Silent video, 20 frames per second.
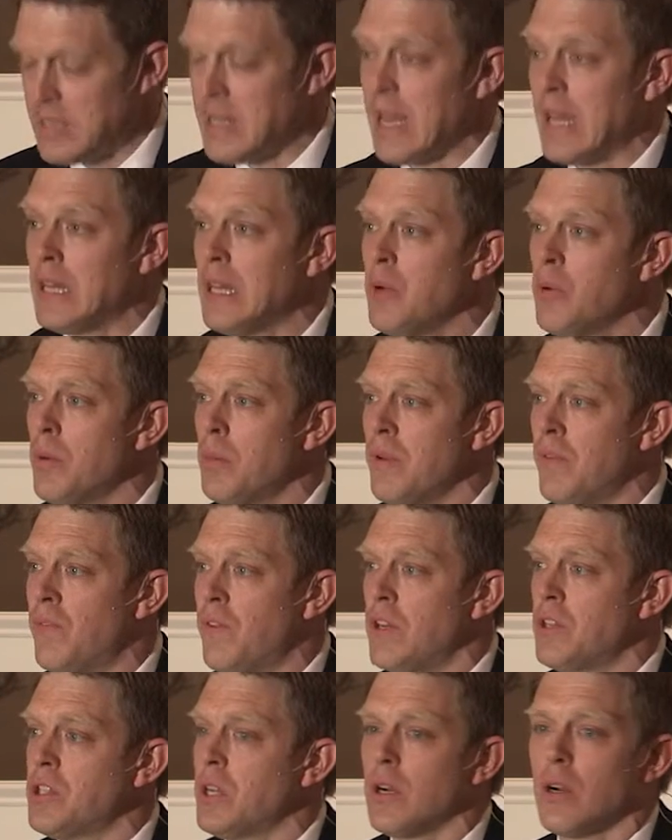Danley will be
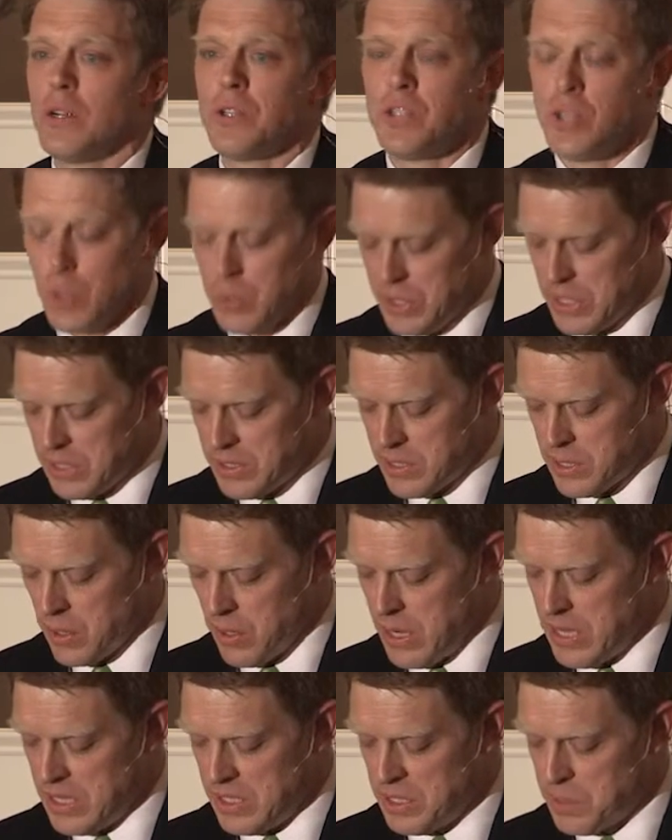finishing her associate's
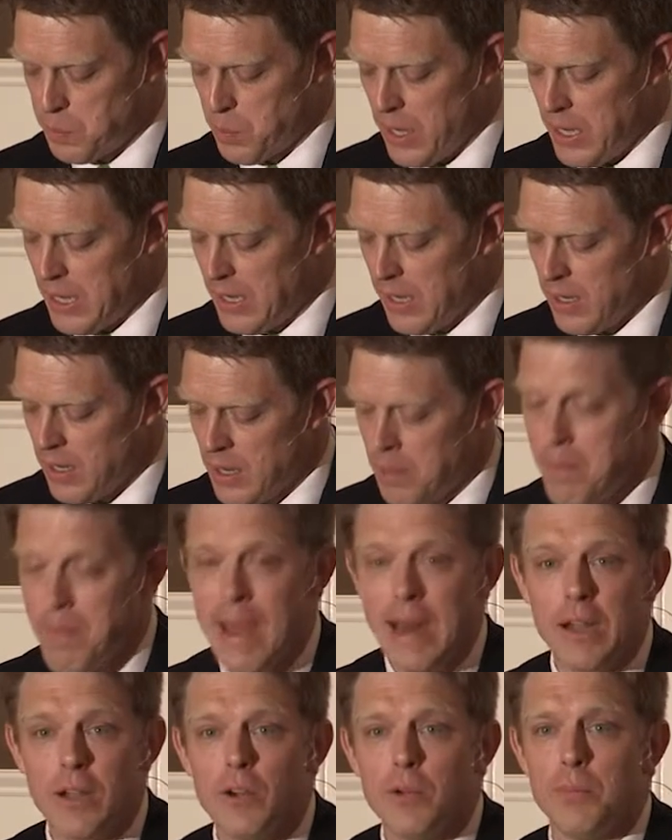degree this spring in
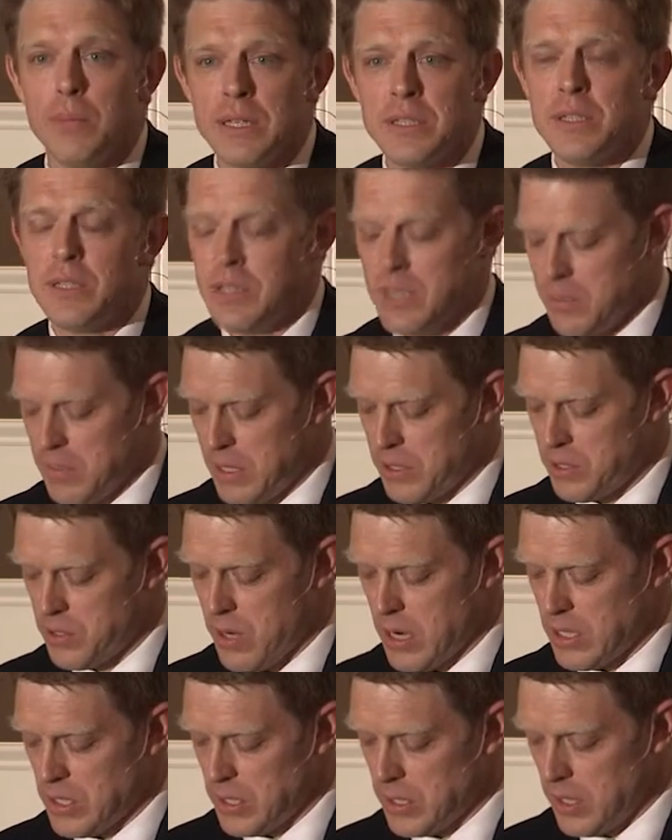medical business
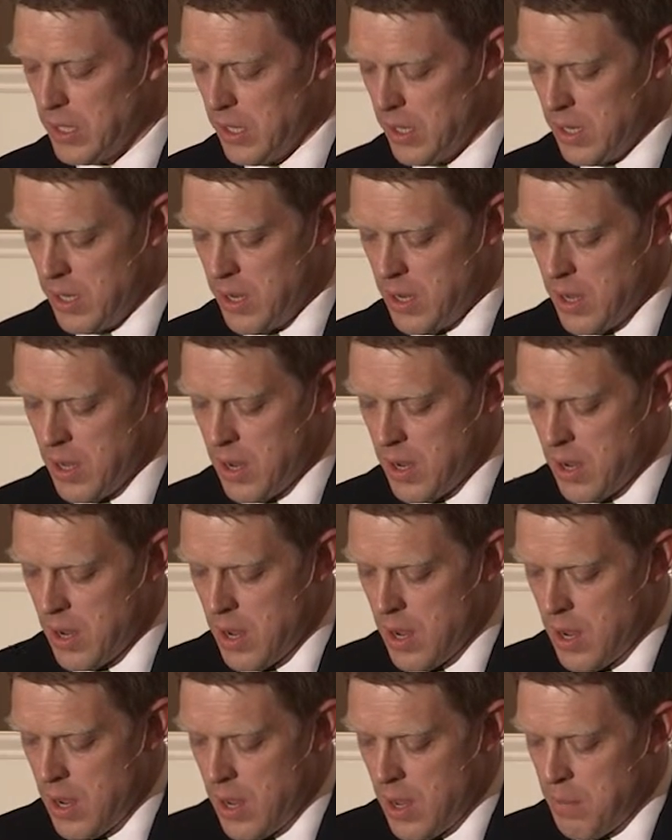administration.
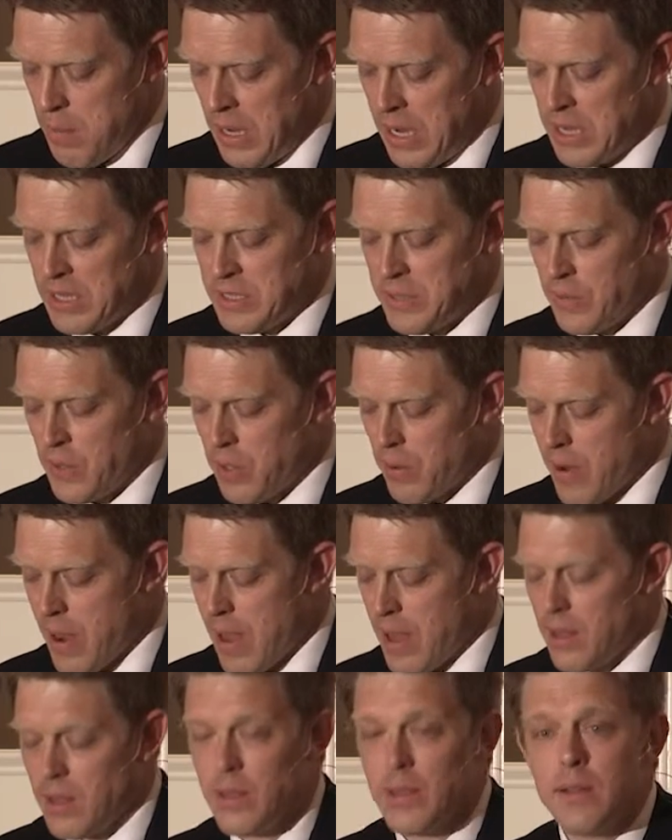Because of
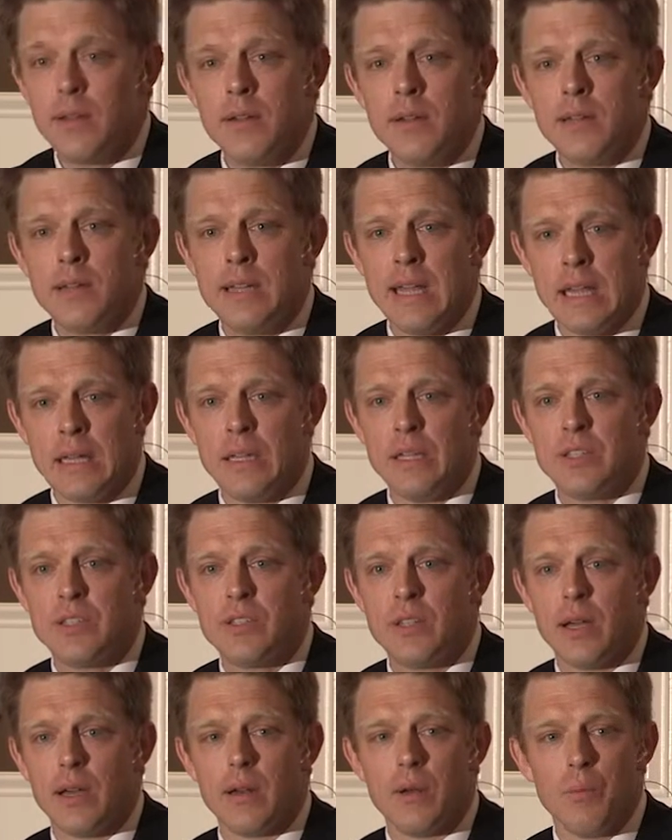Corral, Danley's
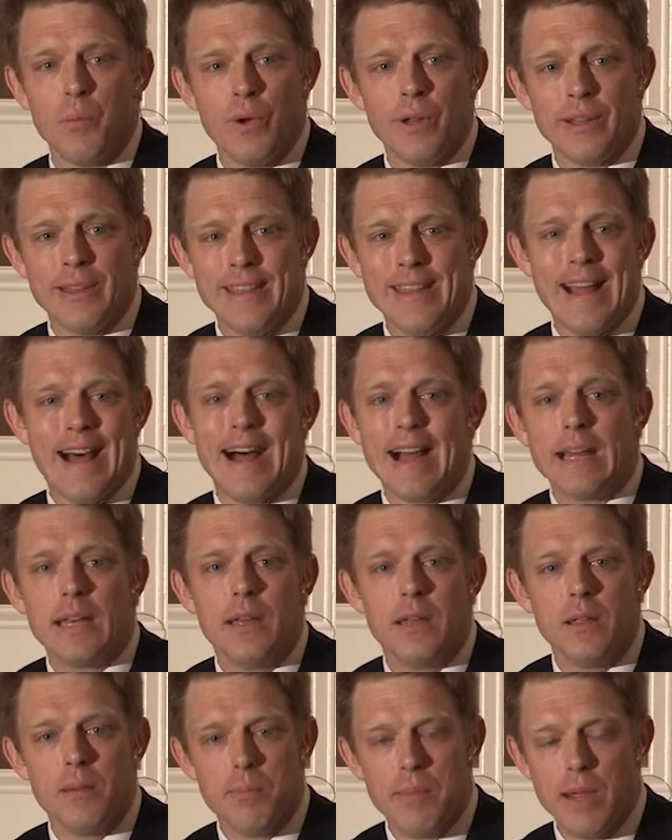son will
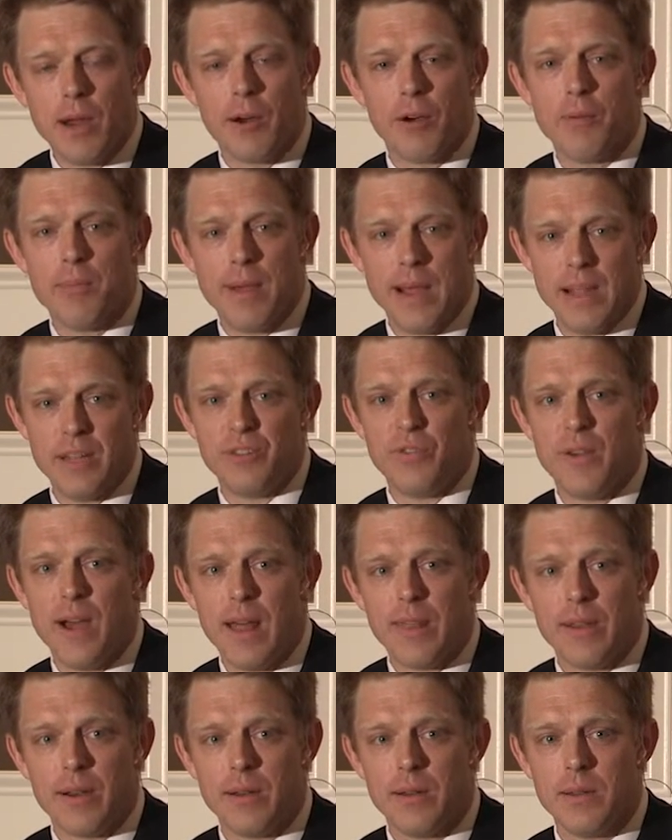not be hurt by his
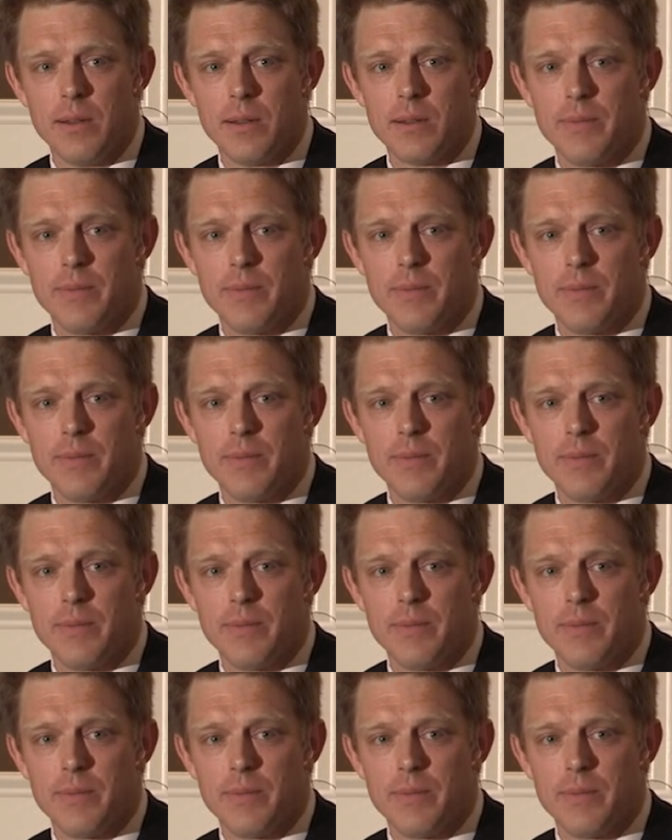father.